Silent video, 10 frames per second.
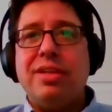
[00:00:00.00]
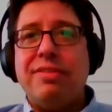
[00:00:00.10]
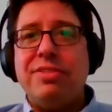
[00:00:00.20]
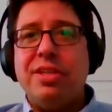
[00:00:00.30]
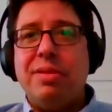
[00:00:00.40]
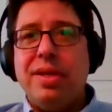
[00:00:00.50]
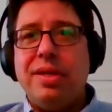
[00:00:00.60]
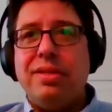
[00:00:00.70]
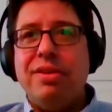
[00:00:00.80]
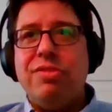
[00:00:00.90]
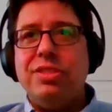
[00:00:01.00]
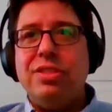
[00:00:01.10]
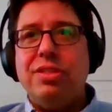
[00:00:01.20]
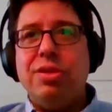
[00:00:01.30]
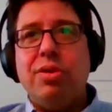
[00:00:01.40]
because that's obviously a big
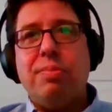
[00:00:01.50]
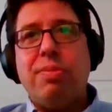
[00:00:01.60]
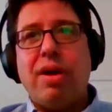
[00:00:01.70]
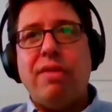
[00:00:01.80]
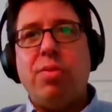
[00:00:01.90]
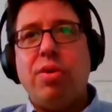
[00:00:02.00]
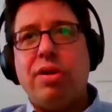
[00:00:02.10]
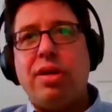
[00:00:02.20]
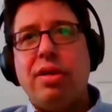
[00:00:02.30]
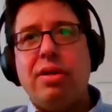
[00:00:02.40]
difference in doing private